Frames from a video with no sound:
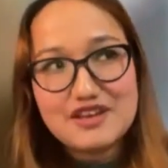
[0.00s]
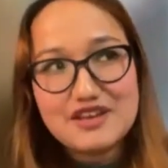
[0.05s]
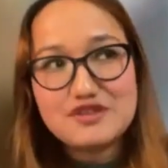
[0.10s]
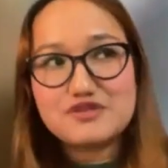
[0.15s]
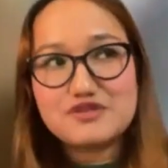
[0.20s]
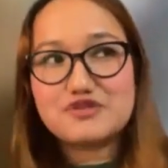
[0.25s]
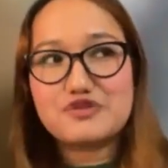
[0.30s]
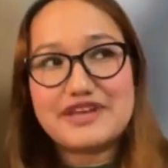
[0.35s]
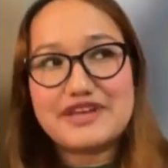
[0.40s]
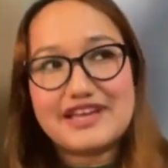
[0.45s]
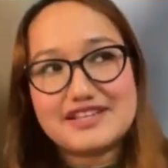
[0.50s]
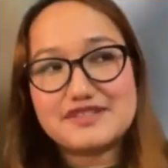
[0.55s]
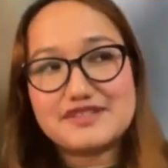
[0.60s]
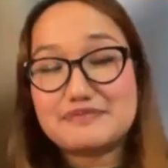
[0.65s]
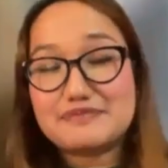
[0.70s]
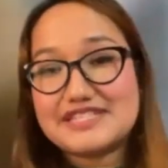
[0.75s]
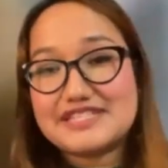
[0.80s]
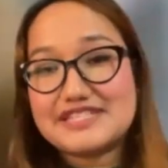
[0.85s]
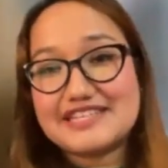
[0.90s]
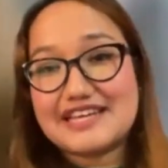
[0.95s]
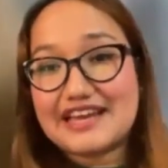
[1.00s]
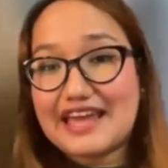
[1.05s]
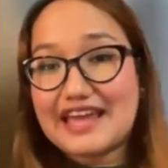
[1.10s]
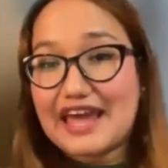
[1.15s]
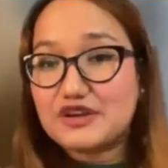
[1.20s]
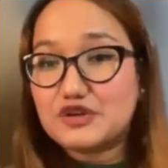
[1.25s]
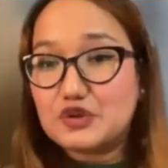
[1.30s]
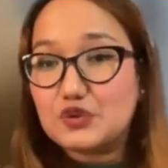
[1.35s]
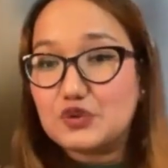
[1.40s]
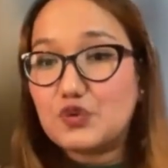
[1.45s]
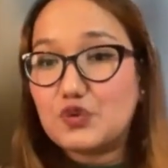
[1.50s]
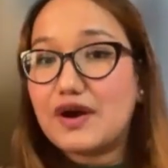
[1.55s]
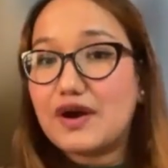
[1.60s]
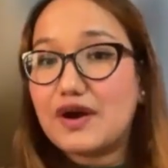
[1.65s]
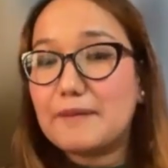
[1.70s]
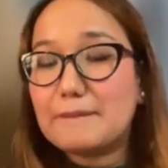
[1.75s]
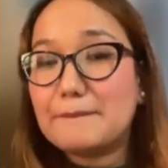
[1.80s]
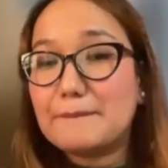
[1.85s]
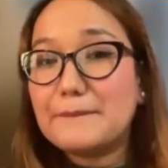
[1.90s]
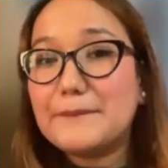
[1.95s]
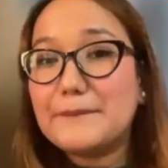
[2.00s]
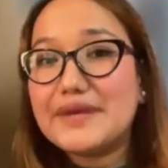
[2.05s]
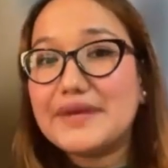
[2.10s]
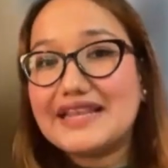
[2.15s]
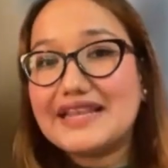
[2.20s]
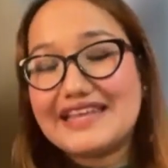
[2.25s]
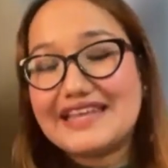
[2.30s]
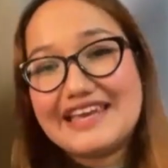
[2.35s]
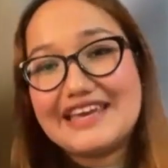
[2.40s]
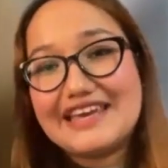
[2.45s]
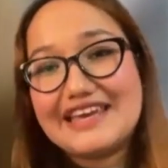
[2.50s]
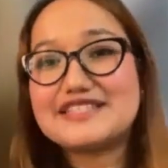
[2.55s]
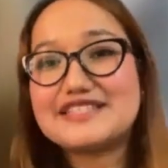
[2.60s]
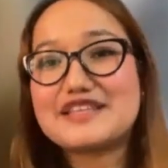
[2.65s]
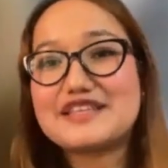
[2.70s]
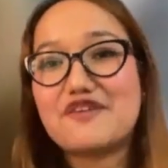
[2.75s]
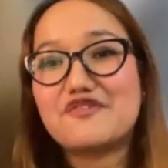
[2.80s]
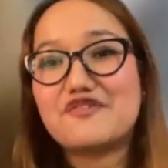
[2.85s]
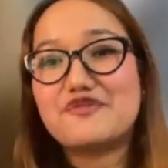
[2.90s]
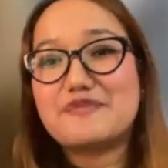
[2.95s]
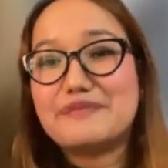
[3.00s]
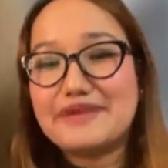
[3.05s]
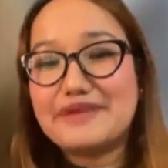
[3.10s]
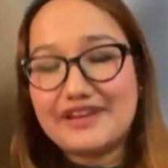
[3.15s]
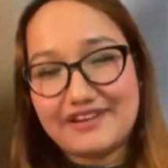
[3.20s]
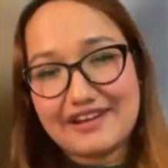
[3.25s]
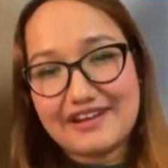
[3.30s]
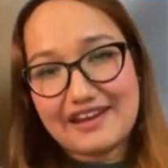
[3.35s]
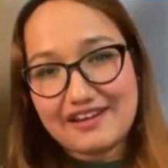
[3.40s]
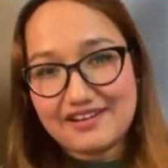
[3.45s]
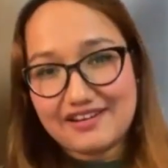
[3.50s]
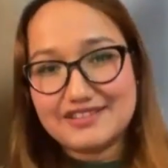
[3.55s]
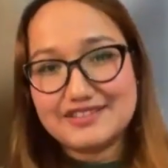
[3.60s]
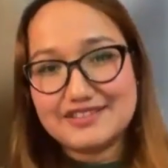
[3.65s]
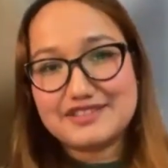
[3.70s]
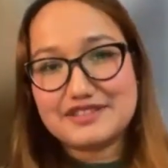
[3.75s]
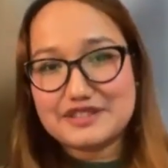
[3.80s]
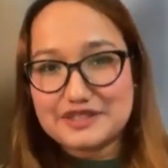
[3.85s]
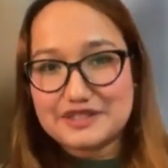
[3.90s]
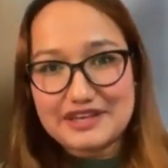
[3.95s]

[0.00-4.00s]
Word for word: so yes media can do millions of miracles